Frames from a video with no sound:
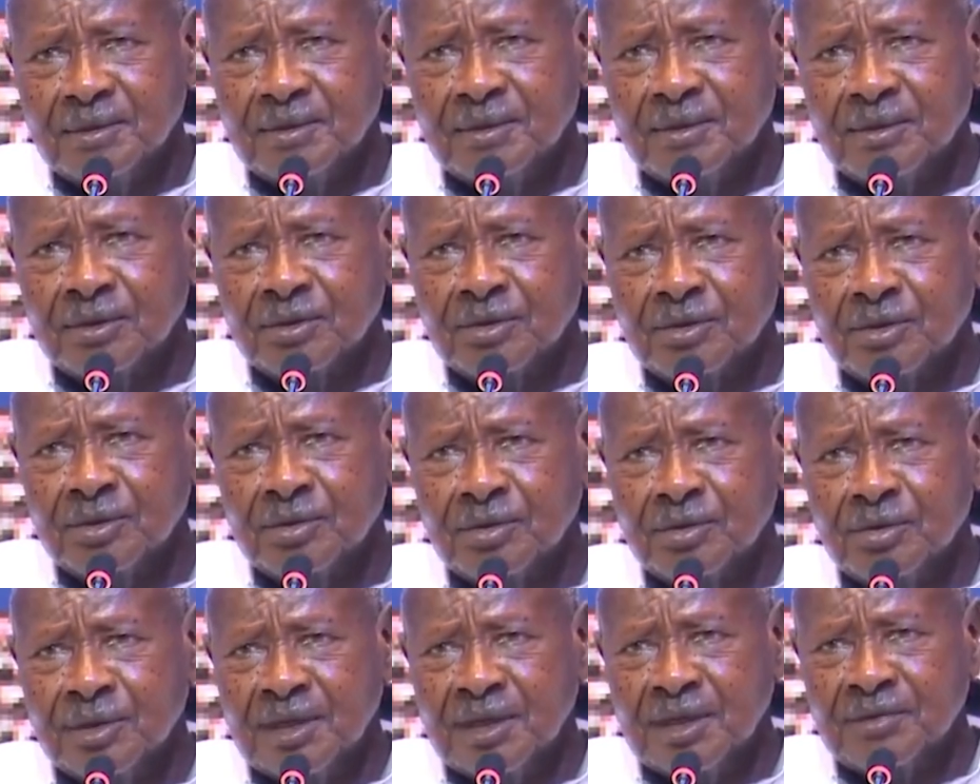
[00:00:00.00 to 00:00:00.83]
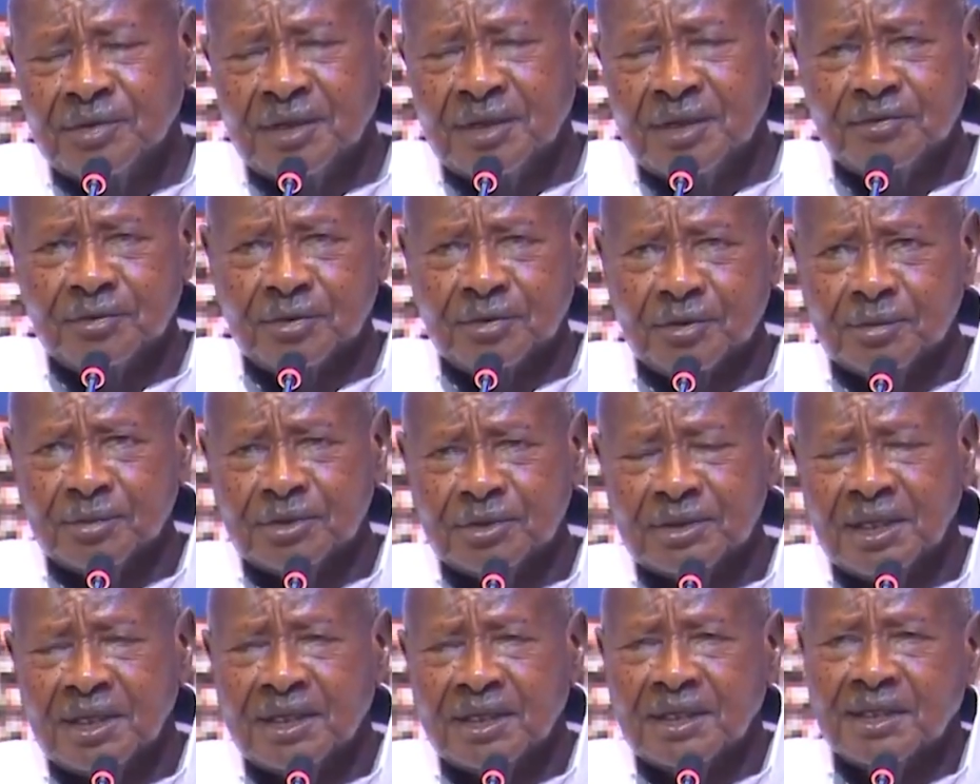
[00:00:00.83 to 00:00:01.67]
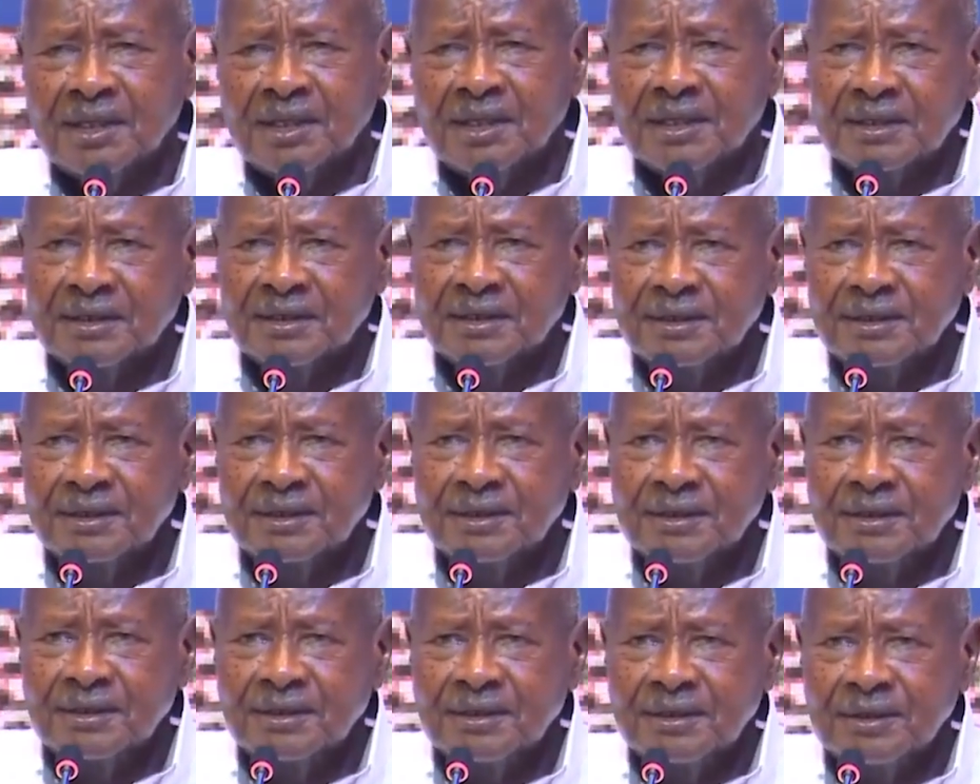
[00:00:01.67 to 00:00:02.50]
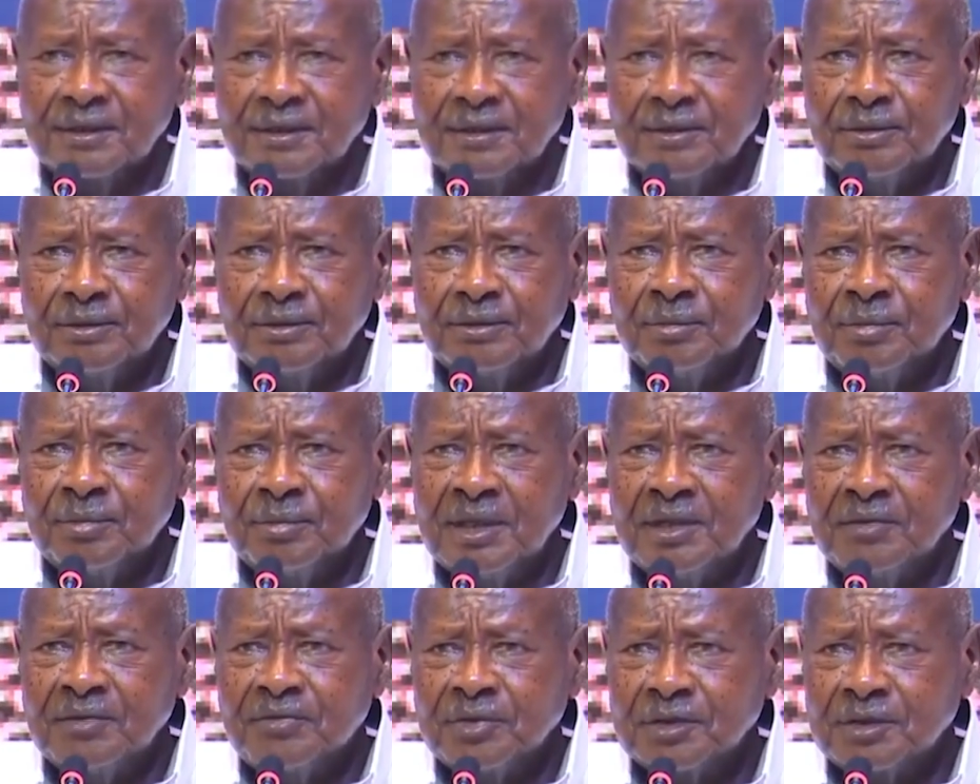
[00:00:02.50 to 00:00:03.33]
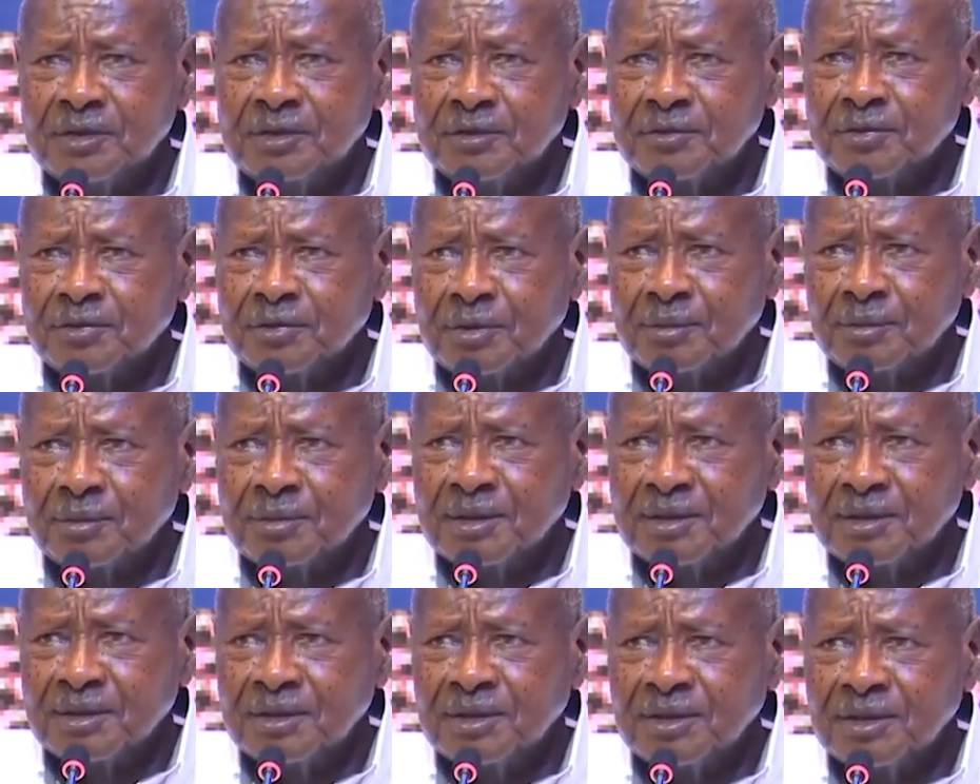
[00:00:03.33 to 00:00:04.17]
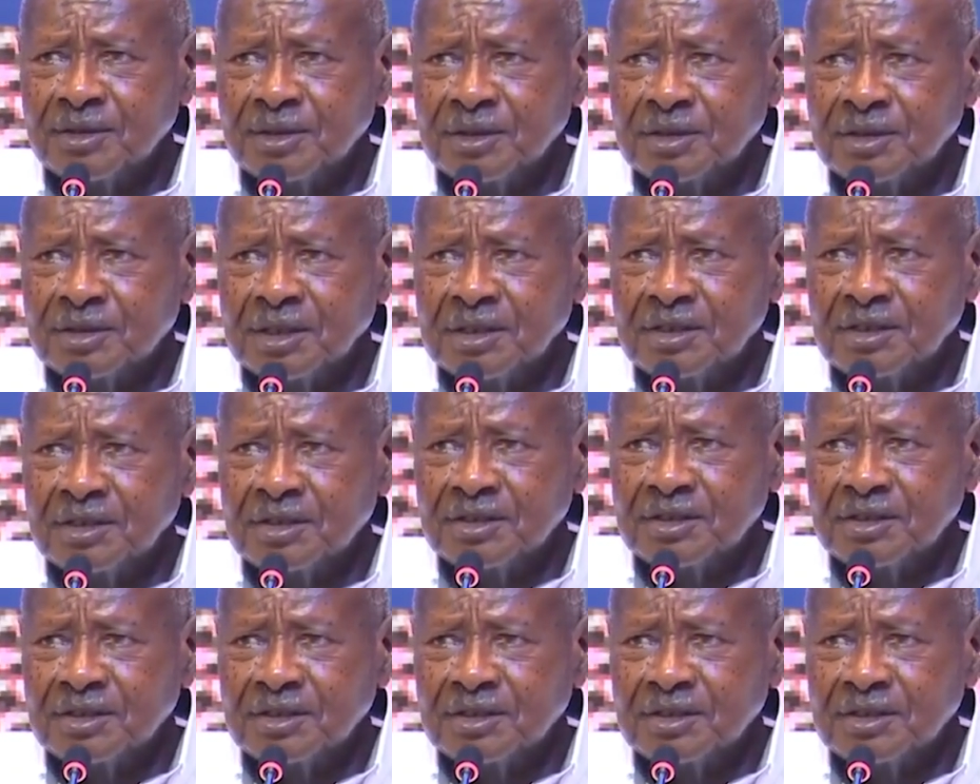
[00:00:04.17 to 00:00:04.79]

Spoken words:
although we were far from China, we benefited from the changes